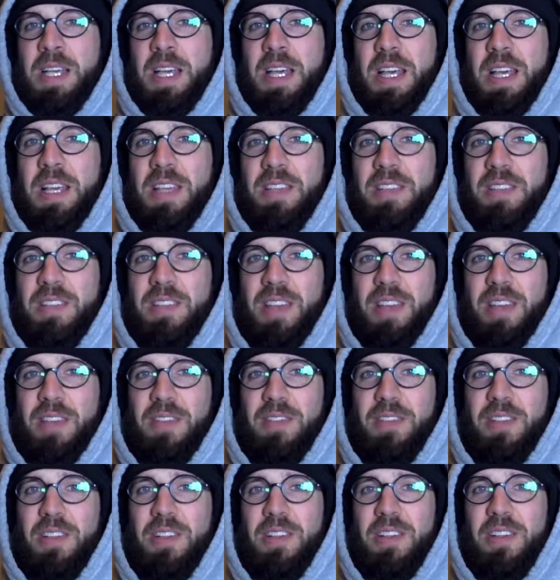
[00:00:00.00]
as
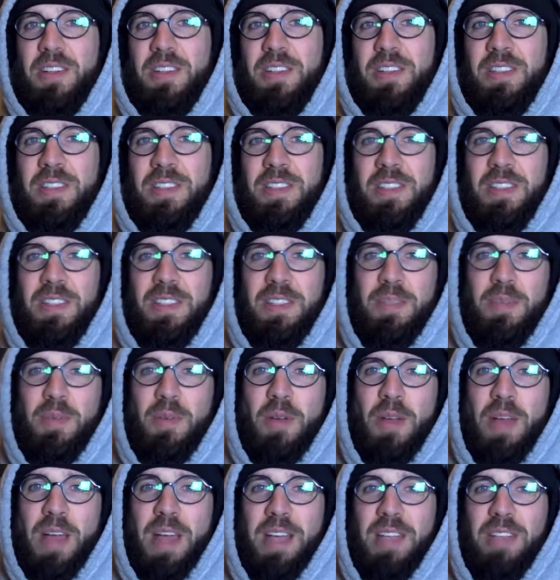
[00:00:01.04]
I've learned, the
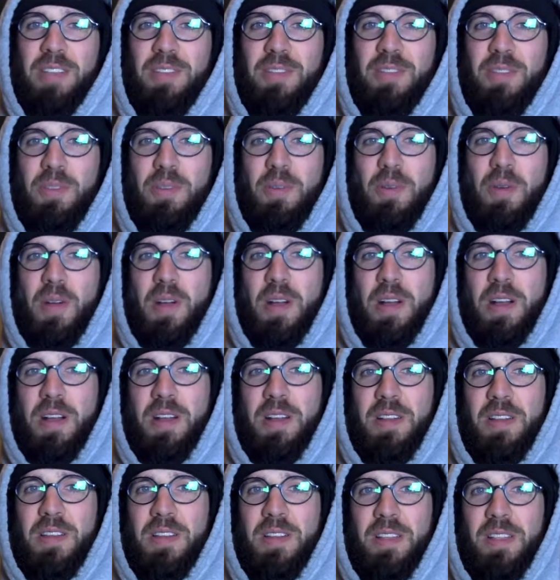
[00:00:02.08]
more active you are,
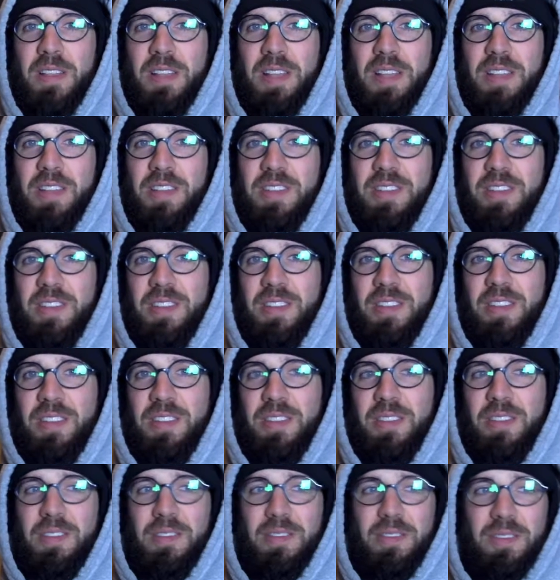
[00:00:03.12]
the less
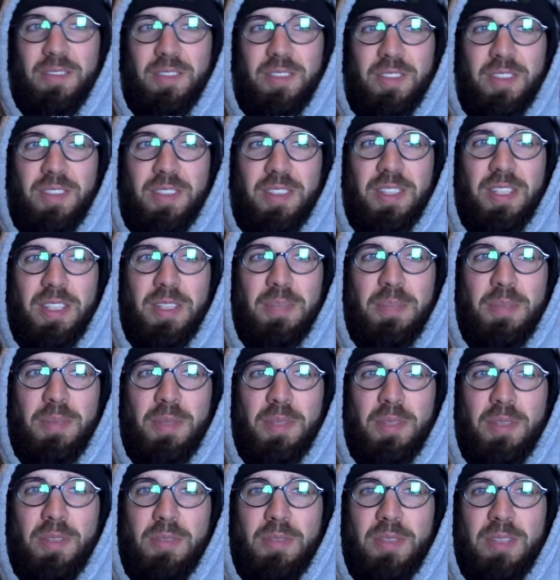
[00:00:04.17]
sleep
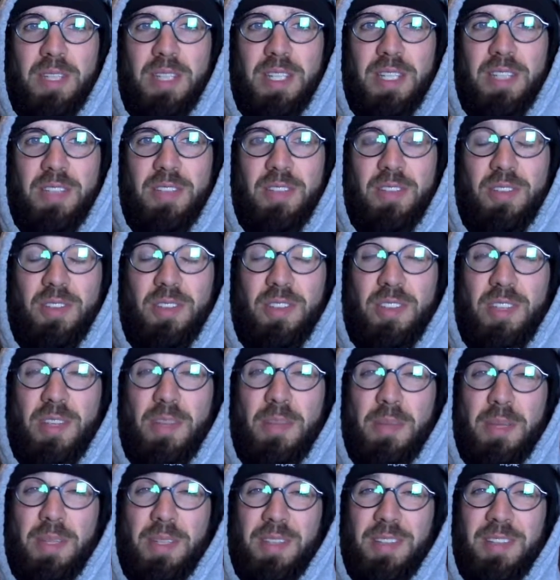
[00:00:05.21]
you need to
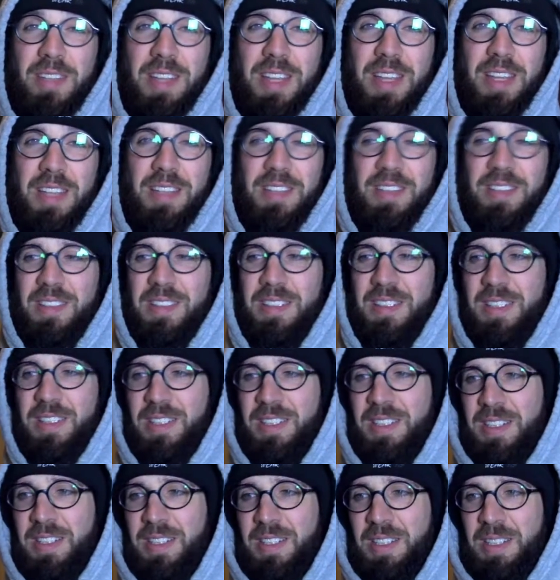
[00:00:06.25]
some extent,
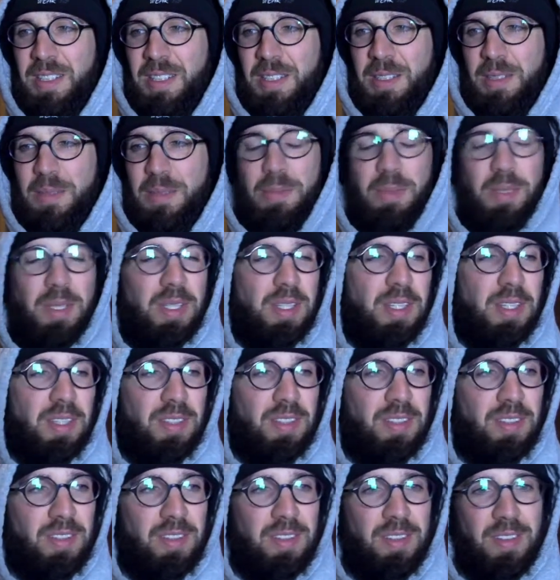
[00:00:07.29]

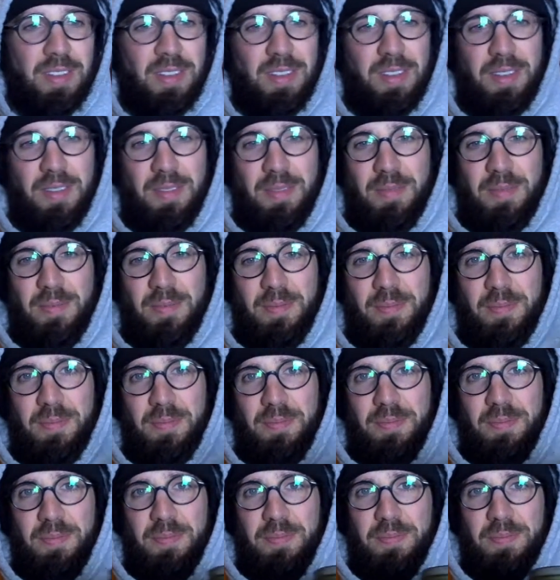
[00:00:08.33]
because
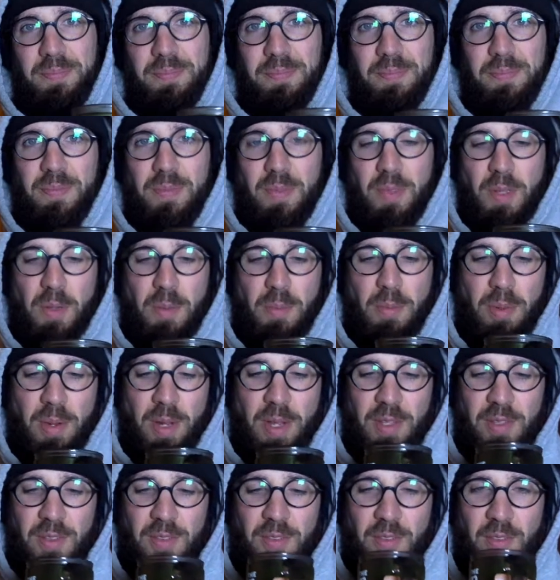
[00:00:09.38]
your
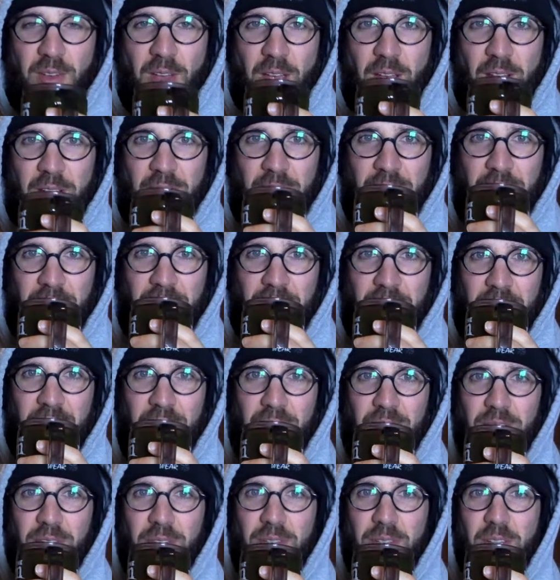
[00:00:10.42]
brain's firing and
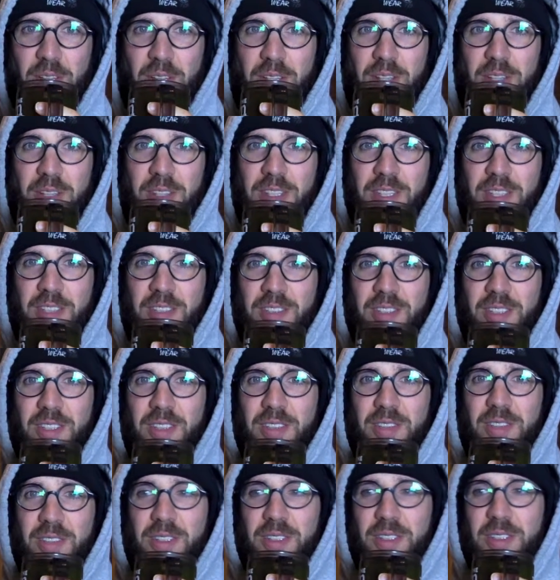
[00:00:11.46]
you're doing all the things that
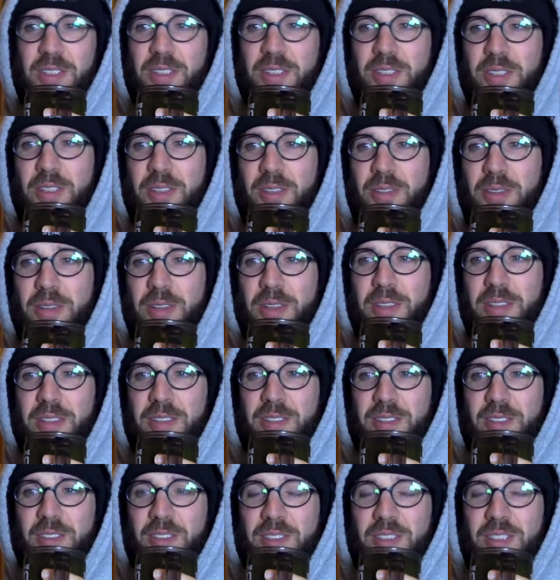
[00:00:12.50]
you need to do rather than
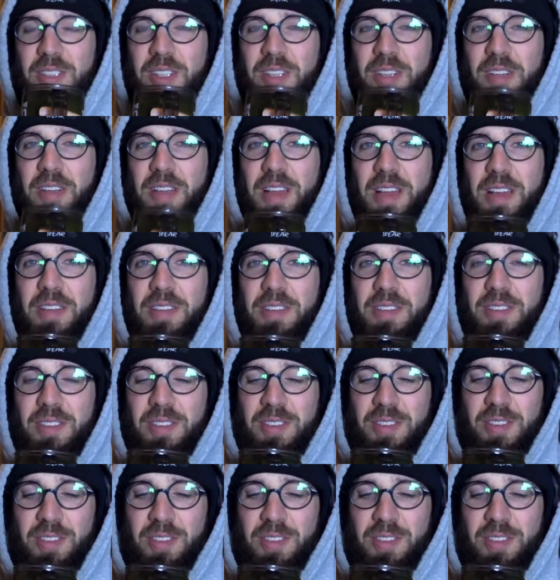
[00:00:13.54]
just sitting around